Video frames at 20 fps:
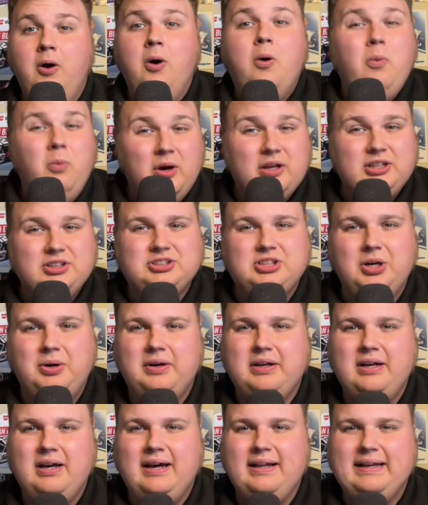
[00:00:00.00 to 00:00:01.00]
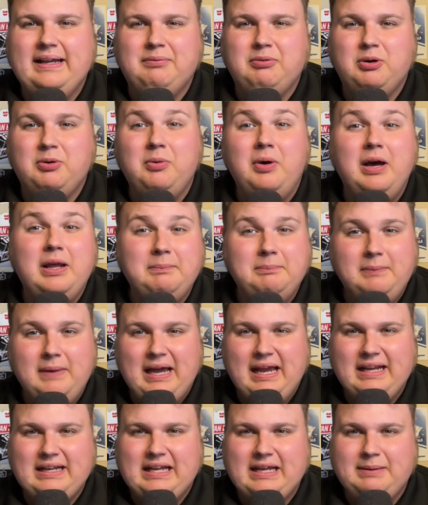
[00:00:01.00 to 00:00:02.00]
What is going on, everyone?
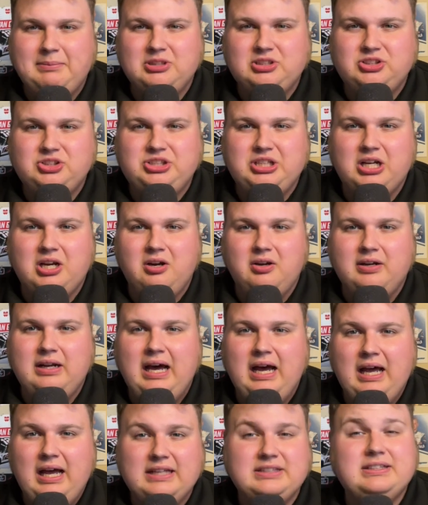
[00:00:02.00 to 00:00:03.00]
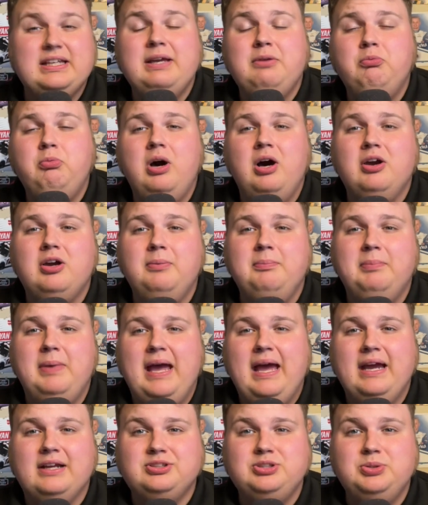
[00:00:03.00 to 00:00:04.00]
My name is Jared Haas, and welcome
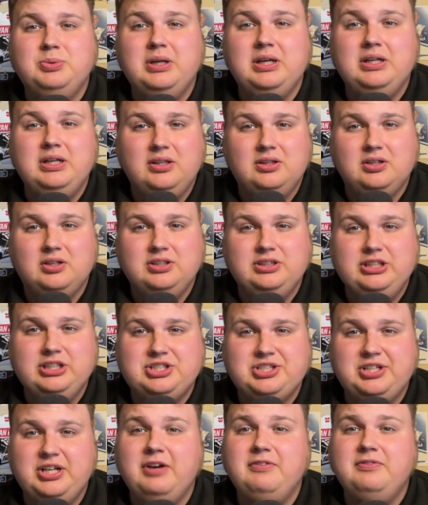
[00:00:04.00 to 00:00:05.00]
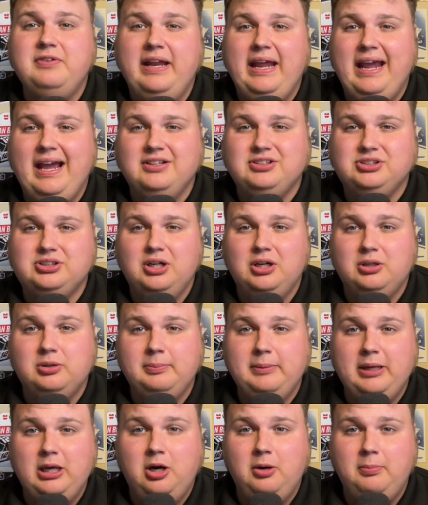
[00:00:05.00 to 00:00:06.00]
back to another edition of NASCAR
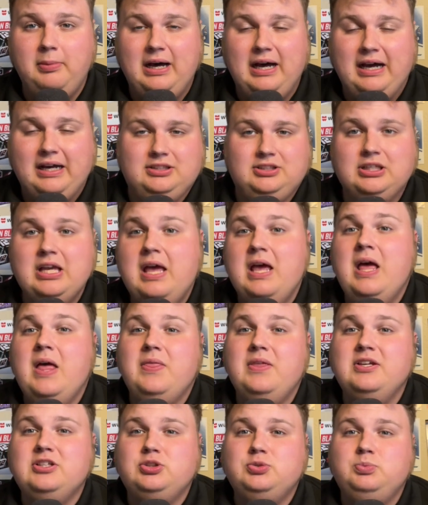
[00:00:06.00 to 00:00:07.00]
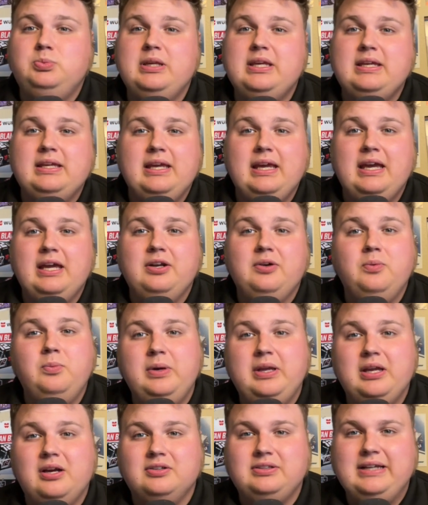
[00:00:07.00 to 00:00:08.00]
Mailbox. This weekend,
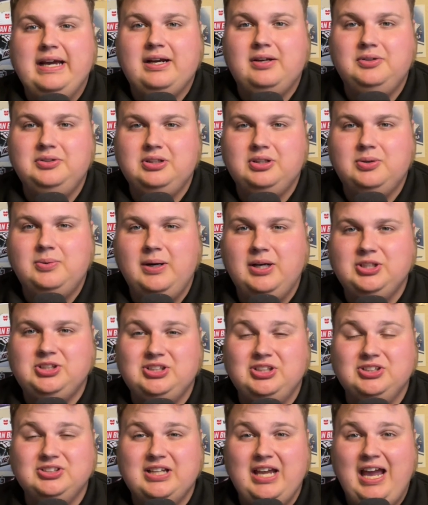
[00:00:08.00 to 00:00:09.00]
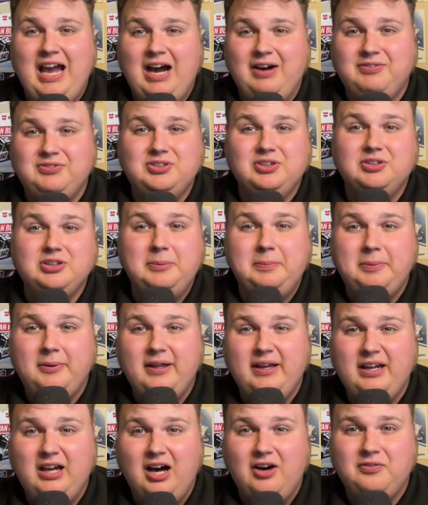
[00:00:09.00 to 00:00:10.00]
we are tackling the questions after the
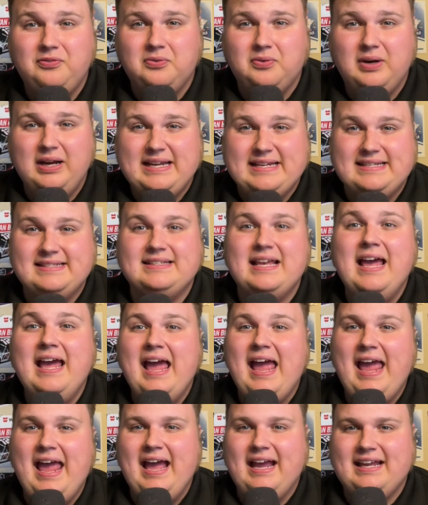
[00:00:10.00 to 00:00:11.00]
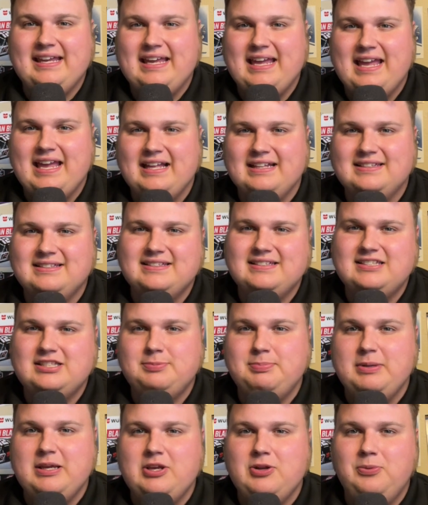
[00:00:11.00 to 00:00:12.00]
playoff race at Kansas
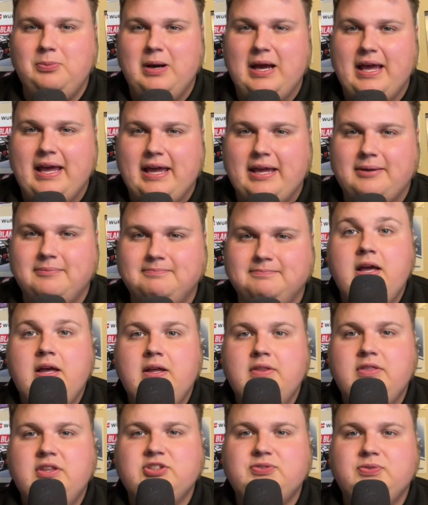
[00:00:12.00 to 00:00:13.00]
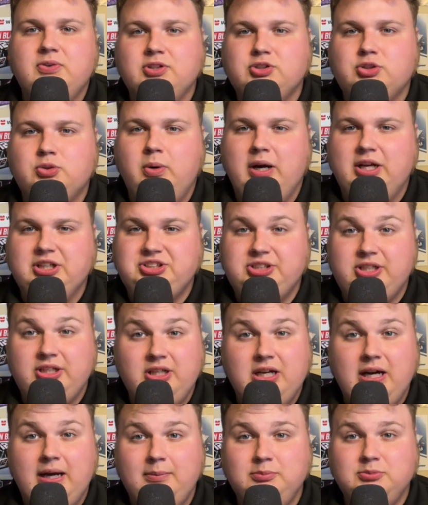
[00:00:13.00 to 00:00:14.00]
Speedway. This first question
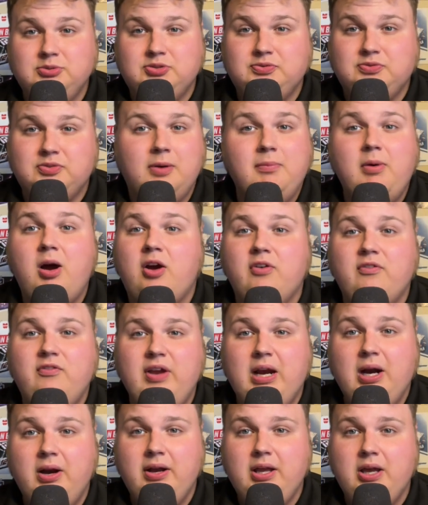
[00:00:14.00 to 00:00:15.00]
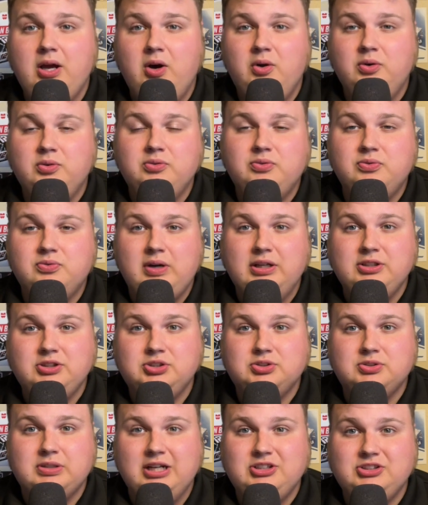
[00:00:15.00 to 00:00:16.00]
comes from our very own
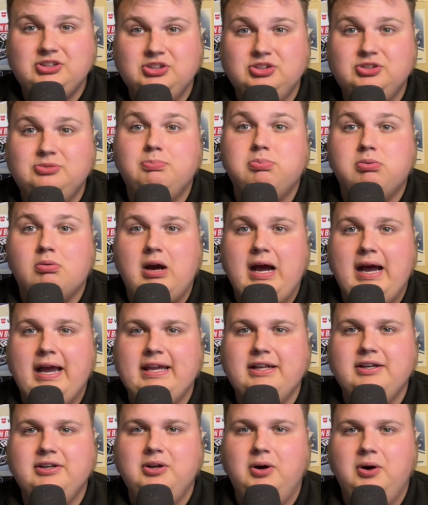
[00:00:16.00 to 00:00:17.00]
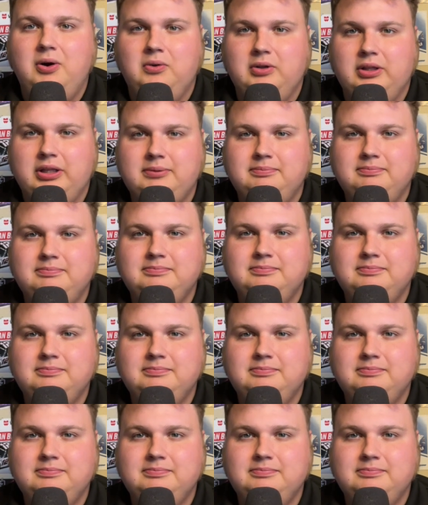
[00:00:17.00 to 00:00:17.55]
Frontstretch's Bryan Nolen.